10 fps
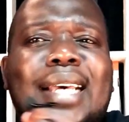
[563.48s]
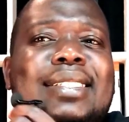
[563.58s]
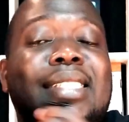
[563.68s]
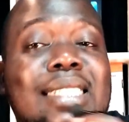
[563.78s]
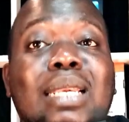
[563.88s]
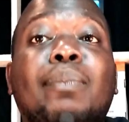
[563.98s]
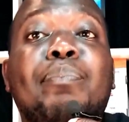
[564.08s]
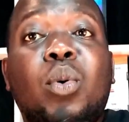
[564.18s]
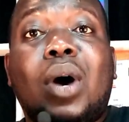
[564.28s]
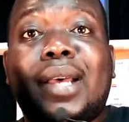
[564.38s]
as
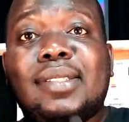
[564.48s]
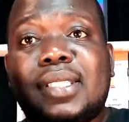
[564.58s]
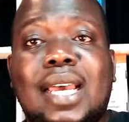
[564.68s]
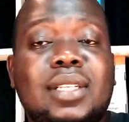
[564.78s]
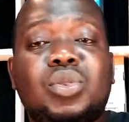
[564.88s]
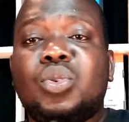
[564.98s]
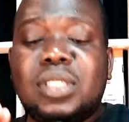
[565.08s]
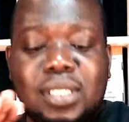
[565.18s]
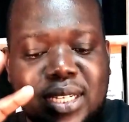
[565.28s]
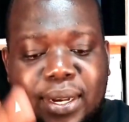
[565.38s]
simple as that. You
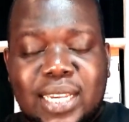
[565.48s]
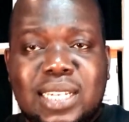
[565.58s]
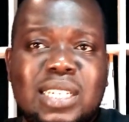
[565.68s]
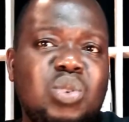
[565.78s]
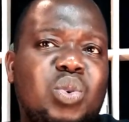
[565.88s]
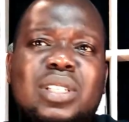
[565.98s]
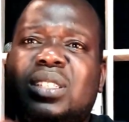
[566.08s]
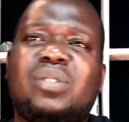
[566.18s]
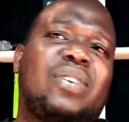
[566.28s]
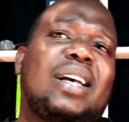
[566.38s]
don't necessarily need all
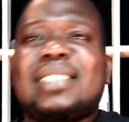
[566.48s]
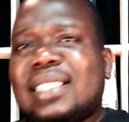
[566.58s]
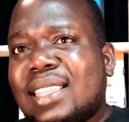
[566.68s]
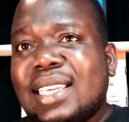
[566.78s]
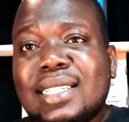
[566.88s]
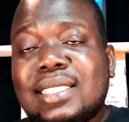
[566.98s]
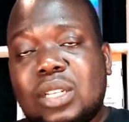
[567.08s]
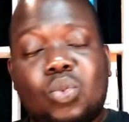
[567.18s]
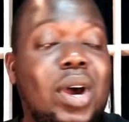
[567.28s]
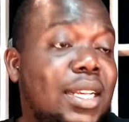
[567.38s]
these fancy things
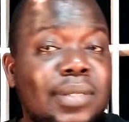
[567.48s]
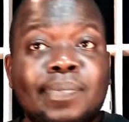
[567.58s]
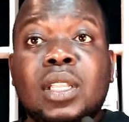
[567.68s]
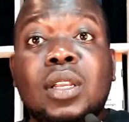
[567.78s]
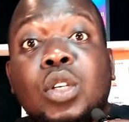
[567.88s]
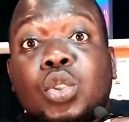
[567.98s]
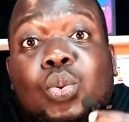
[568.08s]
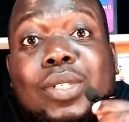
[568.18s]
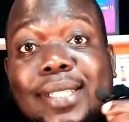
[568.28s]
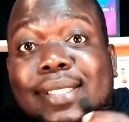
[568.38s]
and what
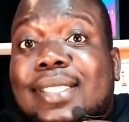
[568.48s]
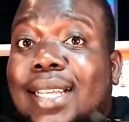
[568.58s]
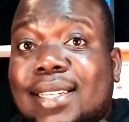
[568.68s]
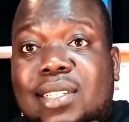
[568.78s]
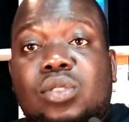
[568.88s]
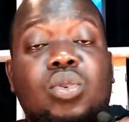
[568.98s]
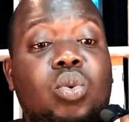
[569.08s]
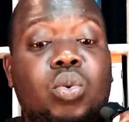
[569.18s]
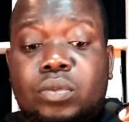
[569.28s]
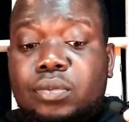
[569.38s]
to get started.
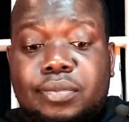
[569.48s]
So